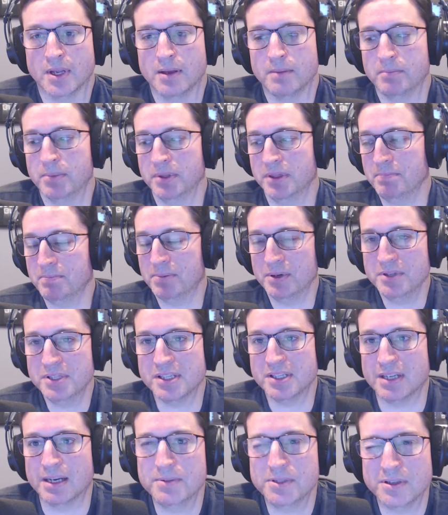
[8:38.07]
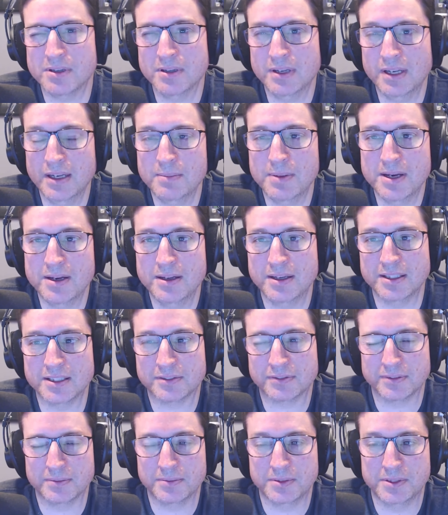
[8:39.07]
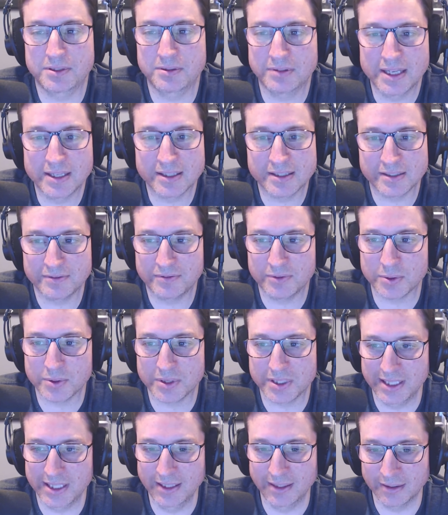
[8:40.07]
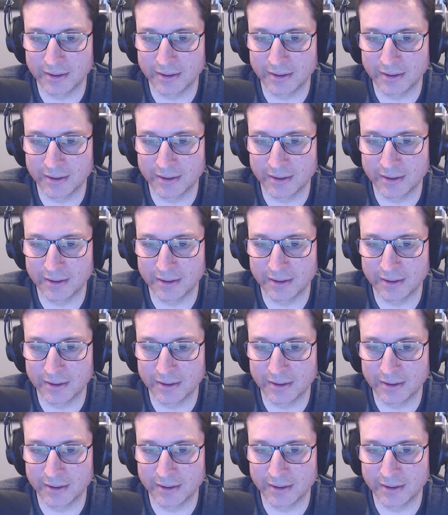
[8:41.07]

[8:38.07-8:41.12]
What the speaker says: But the person I'm talking about is from 2014.